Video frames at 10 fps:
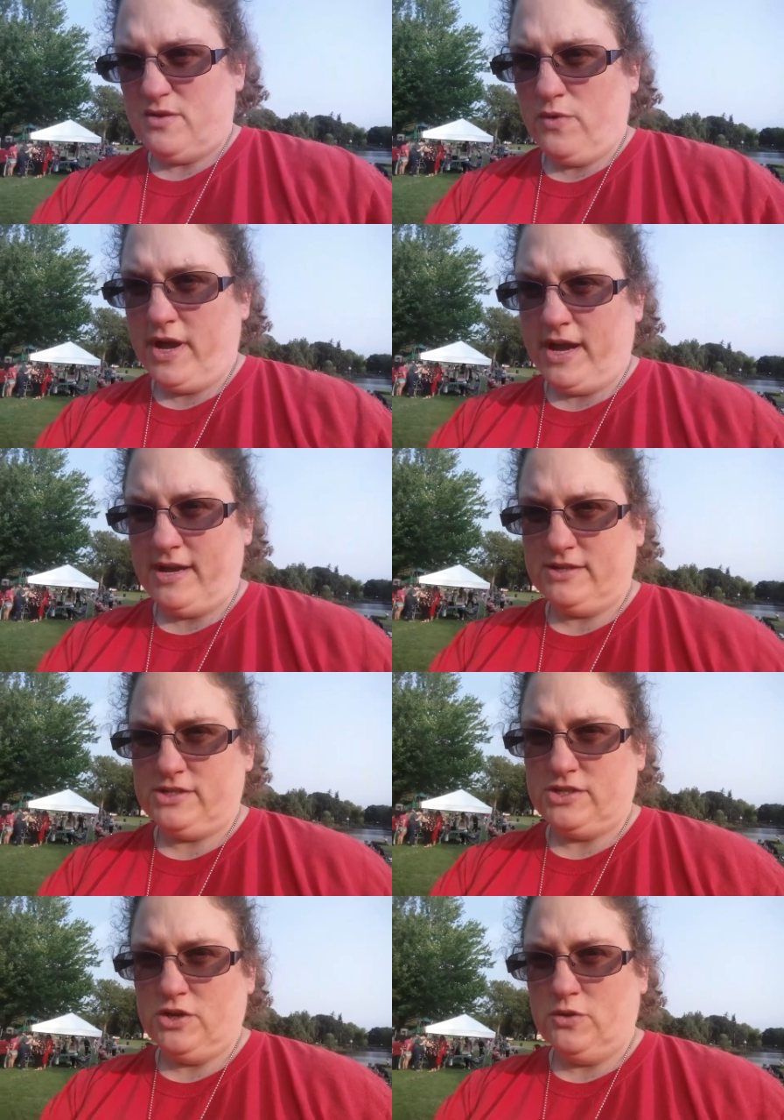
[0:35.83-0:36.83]
the Okay,
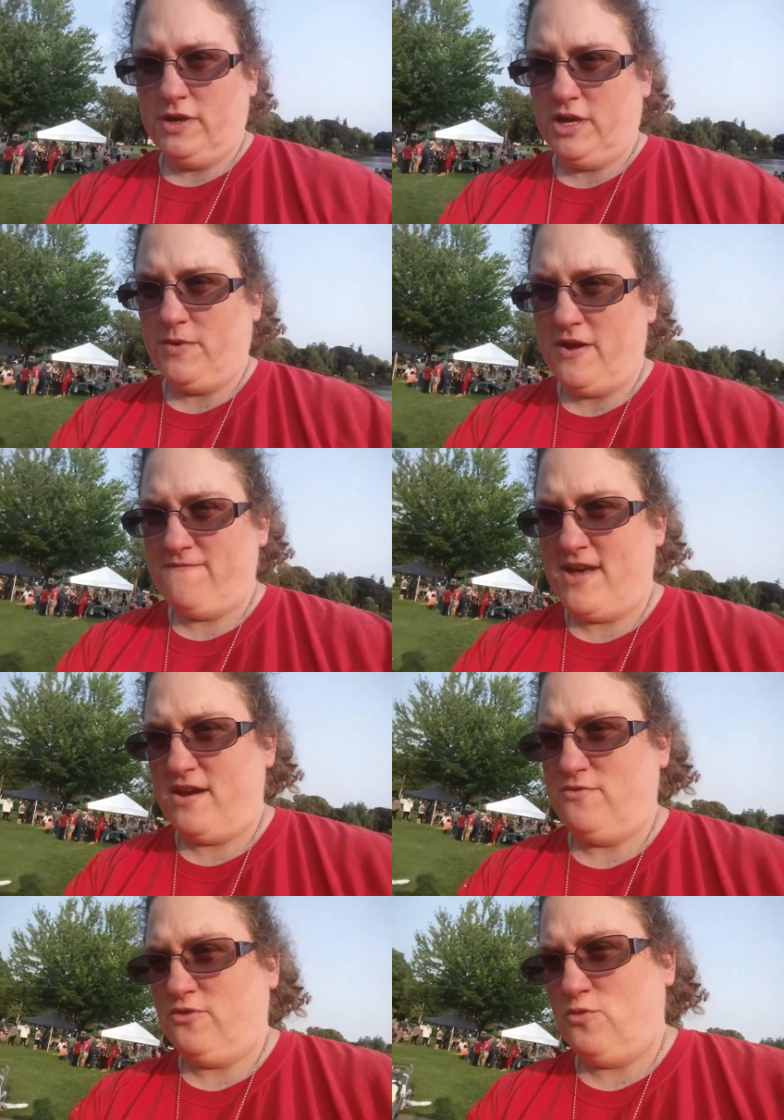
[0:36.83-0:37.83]
so here I
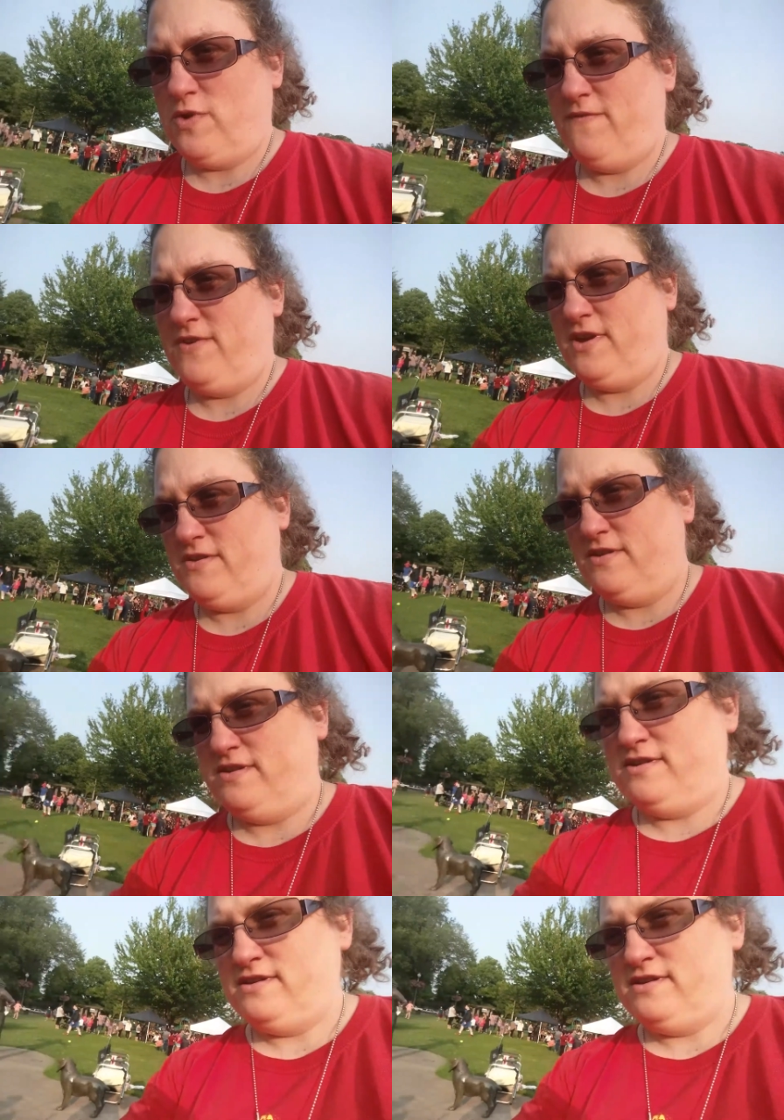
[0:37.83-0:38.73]
found what I found.